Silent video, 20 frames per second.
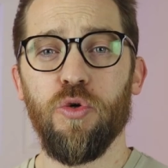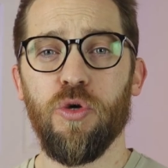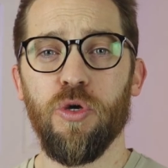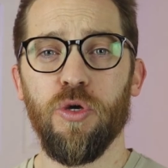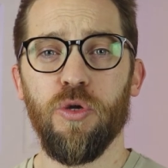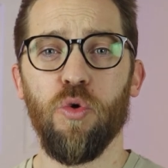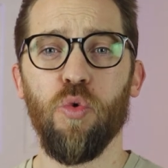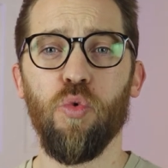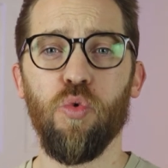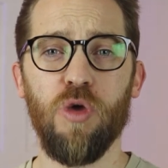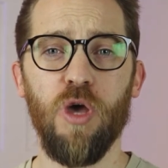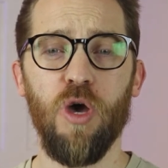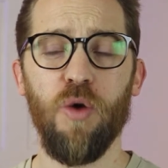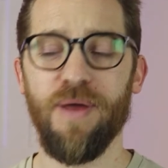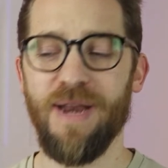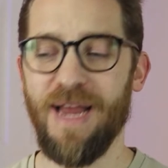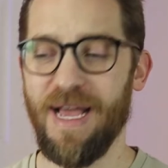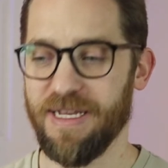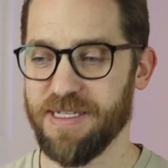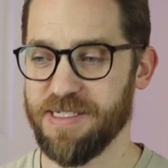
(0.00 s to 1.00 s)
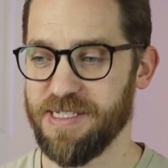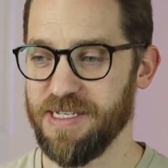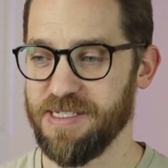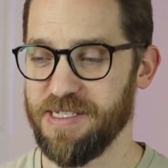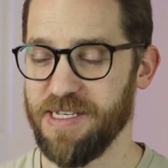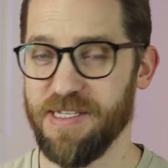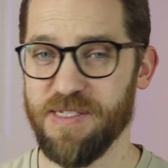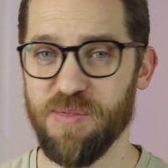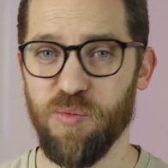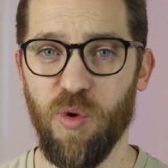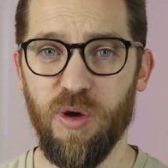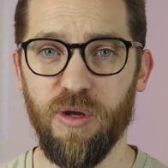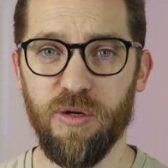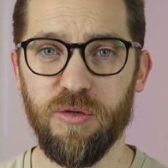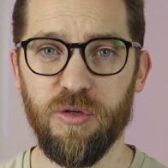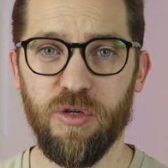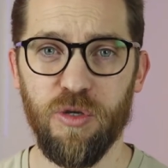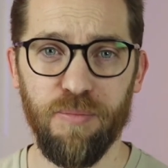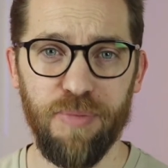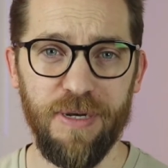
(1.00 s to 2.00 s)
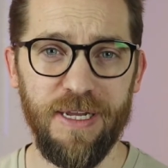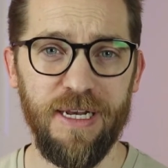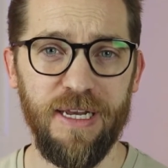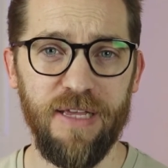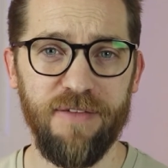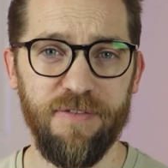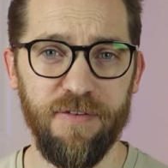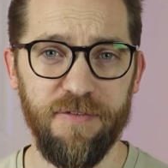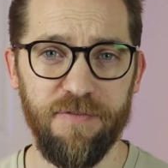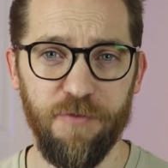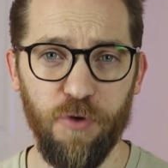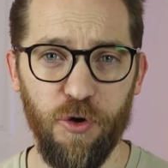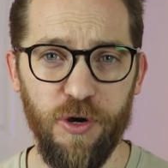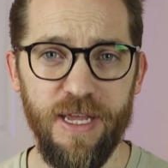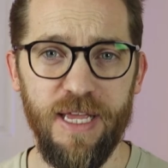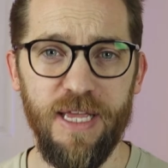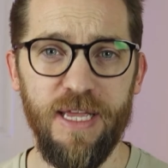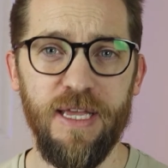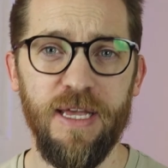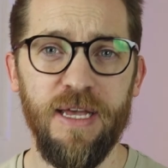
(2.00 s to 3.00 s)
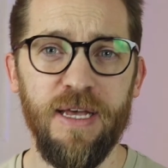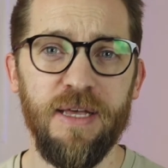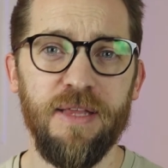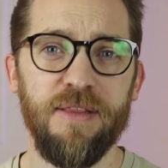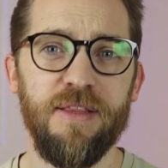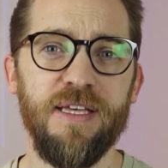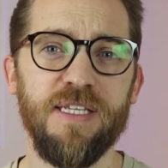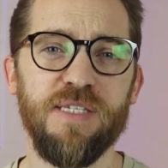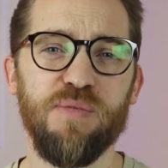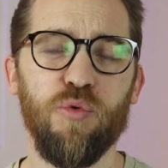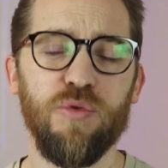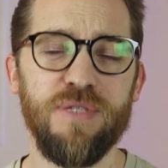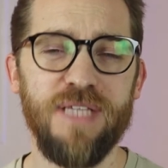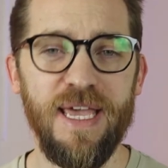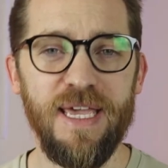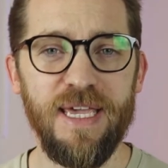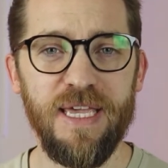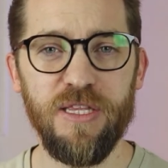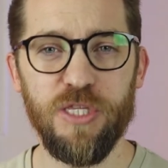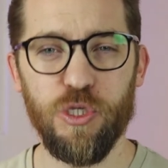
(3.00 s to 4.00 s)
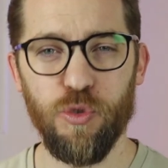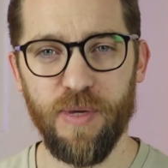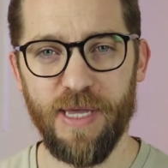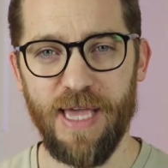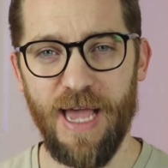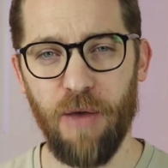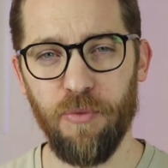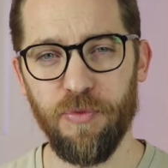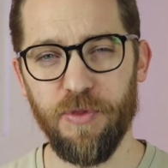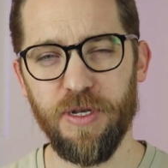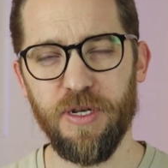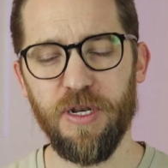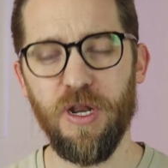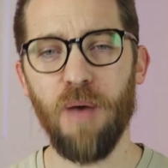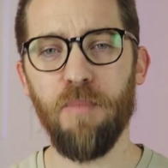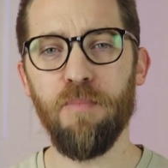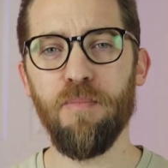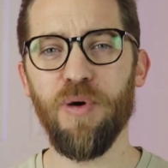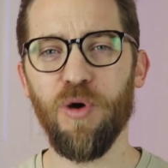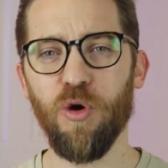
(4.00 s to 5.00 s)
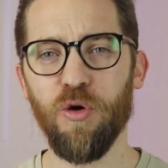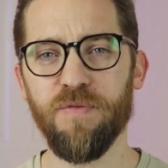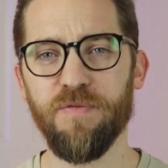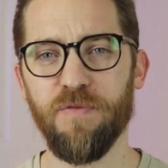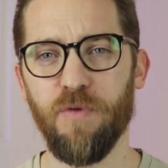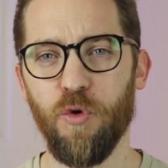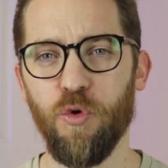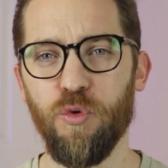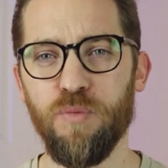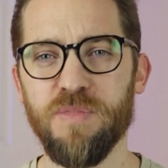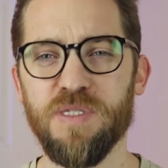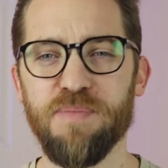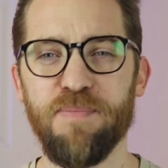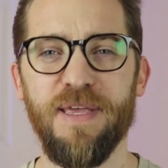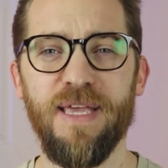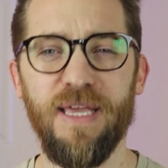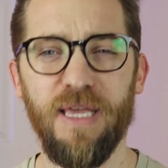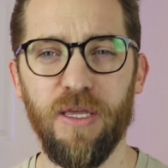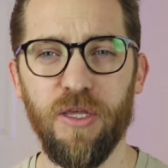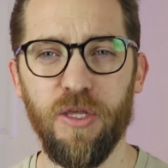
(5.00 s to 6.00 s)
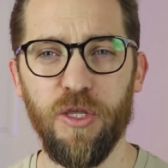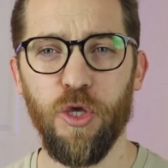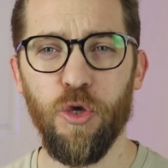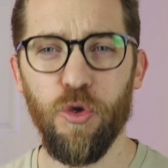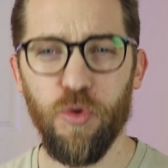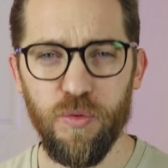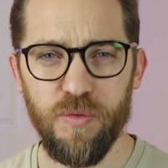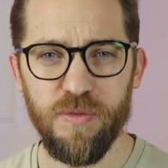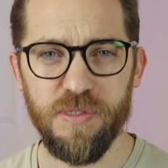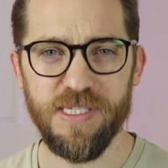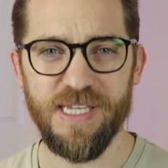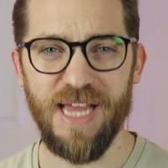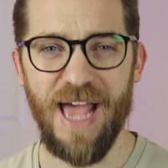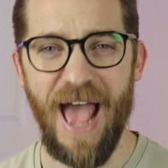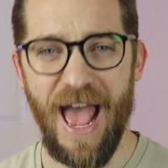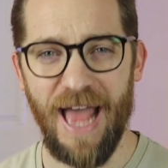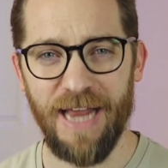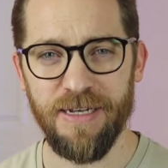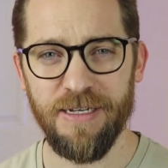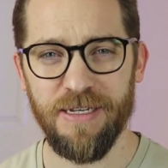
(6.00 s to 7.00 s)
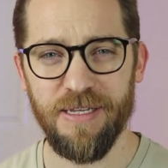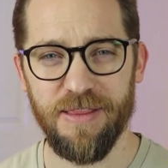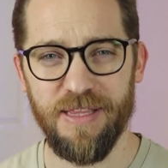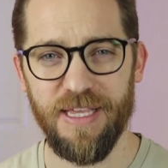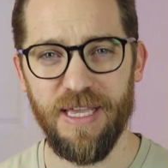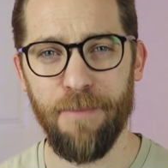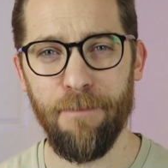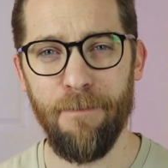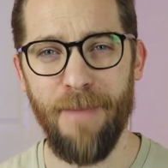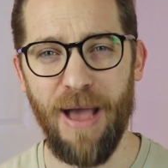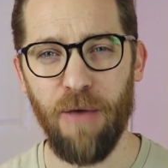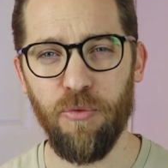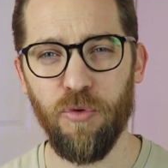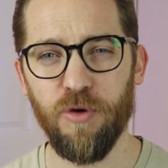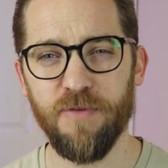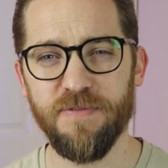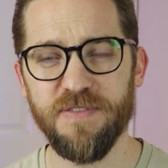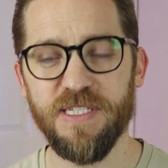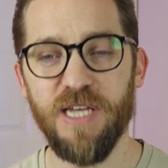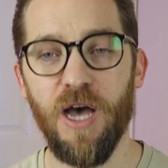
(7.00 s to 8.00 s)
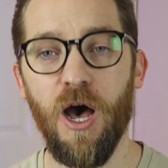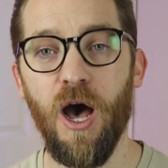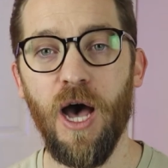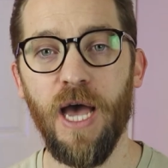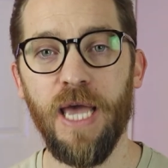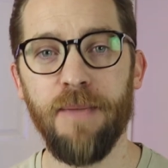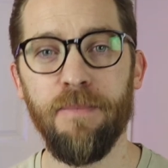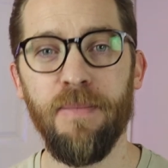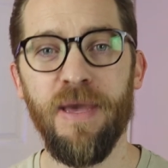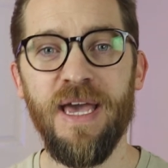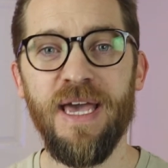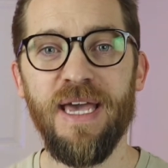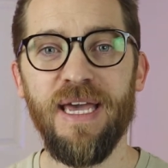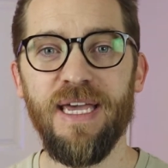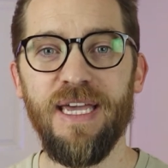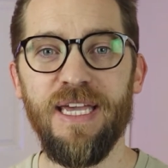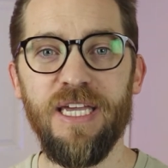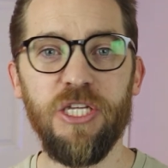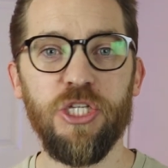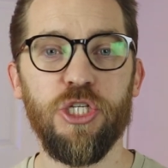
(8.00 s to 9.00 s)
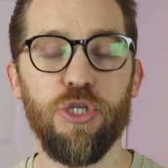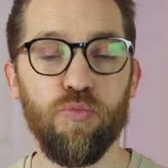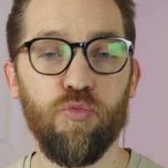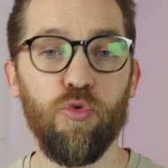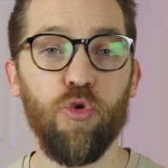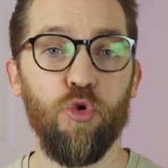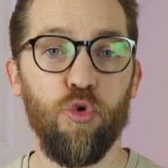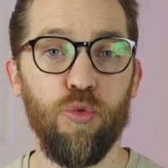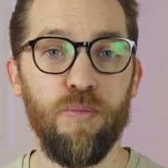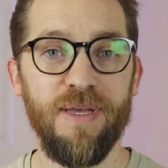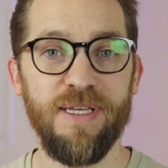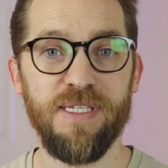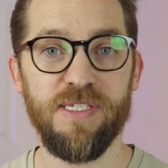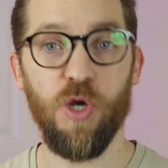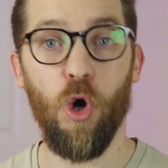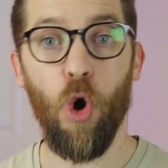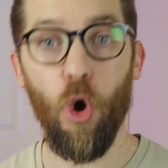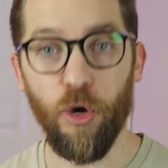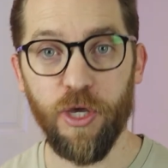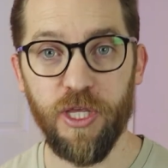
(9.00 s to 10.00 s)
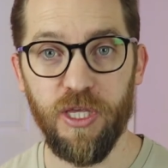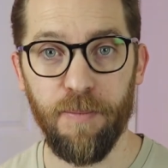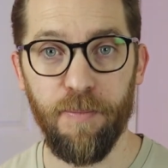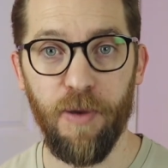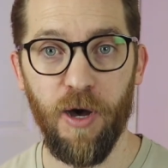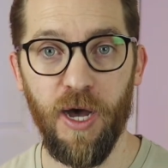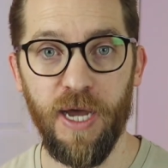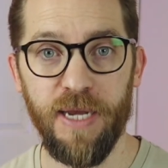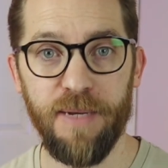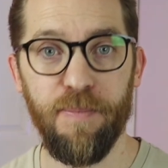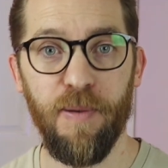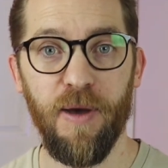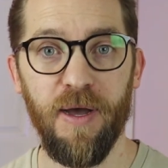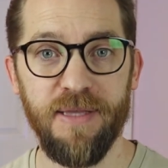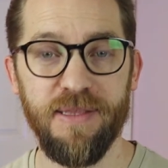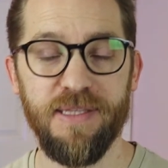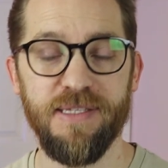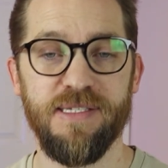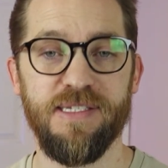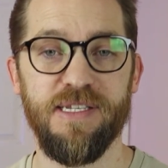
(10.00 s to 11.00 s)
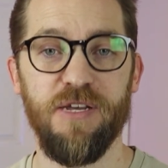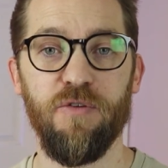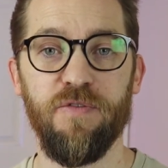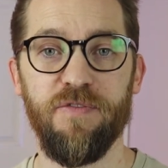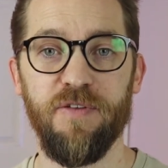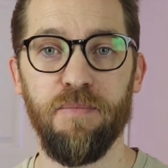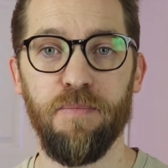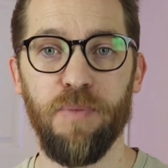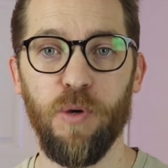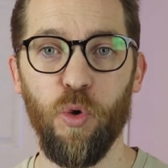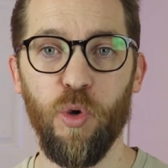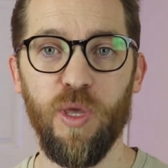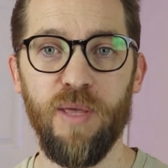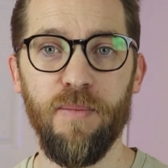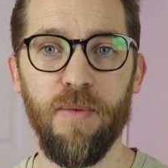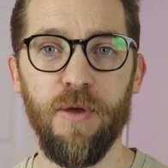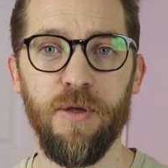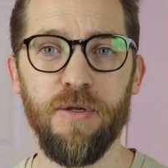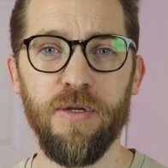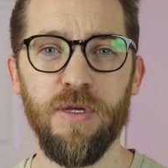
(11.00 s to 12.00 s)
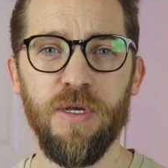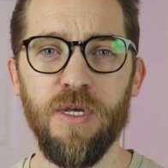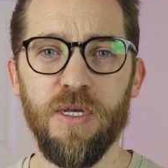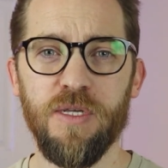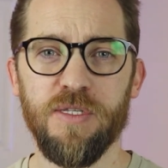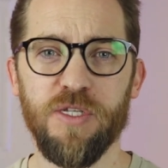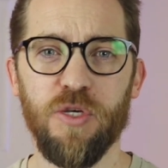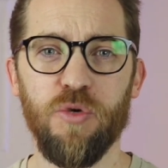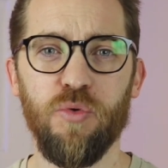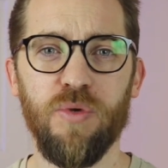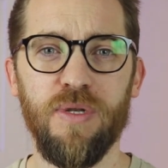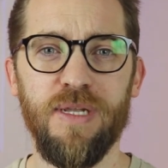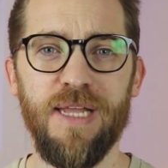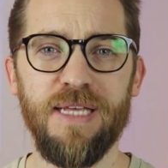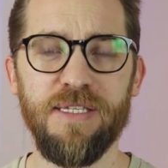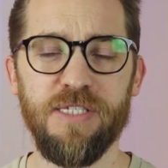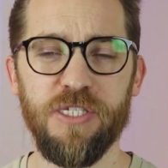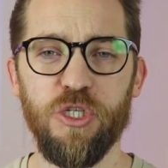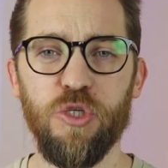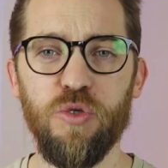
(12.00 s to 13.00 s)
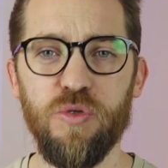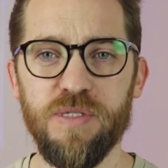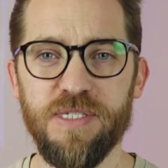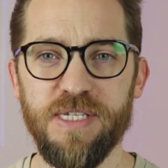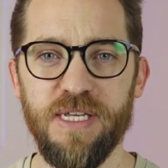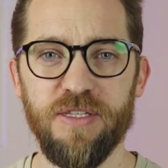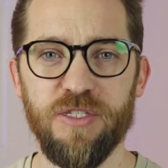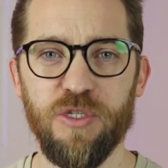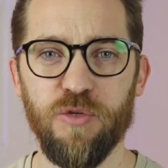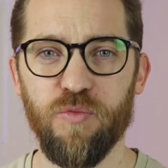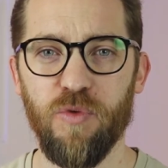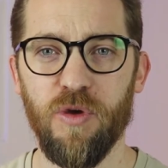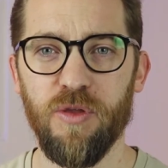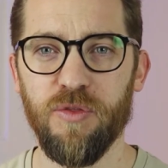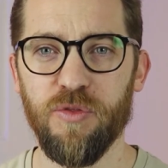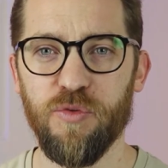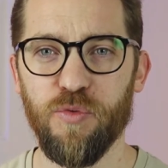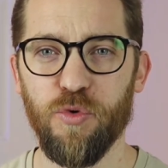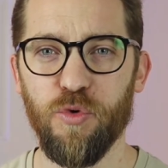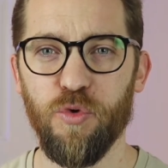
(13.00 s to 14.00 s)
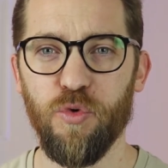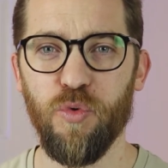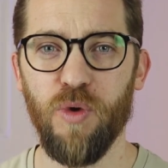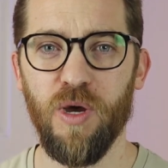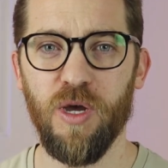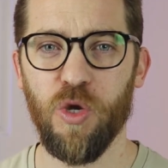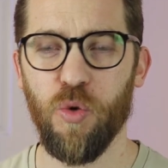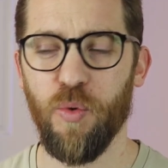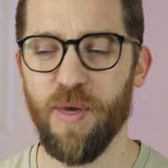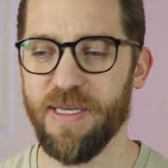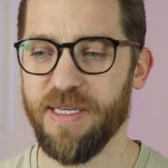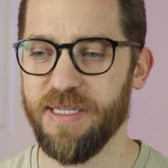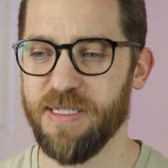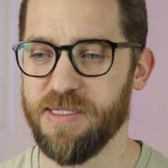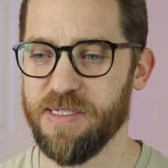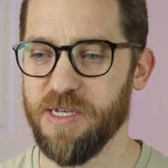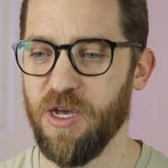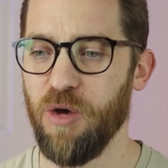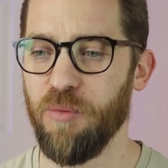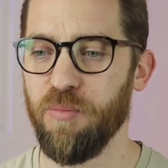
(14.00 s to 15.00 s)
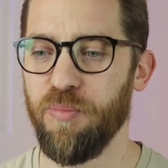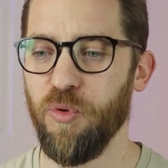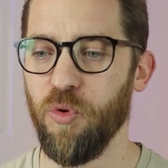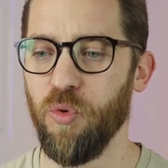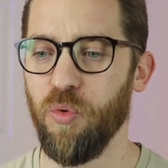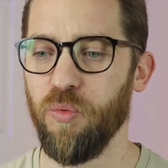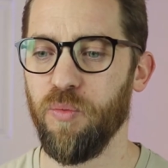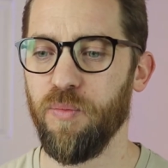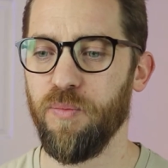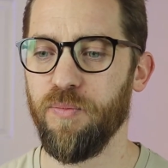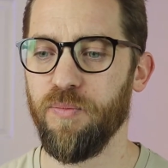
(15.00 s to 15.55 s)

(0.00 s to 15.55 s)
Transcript: You can all go and access this one completely for free. This will take into account the number of rooms being used and the amount of time each room is occupied by the self-employment. So let's use it to run through a quick example.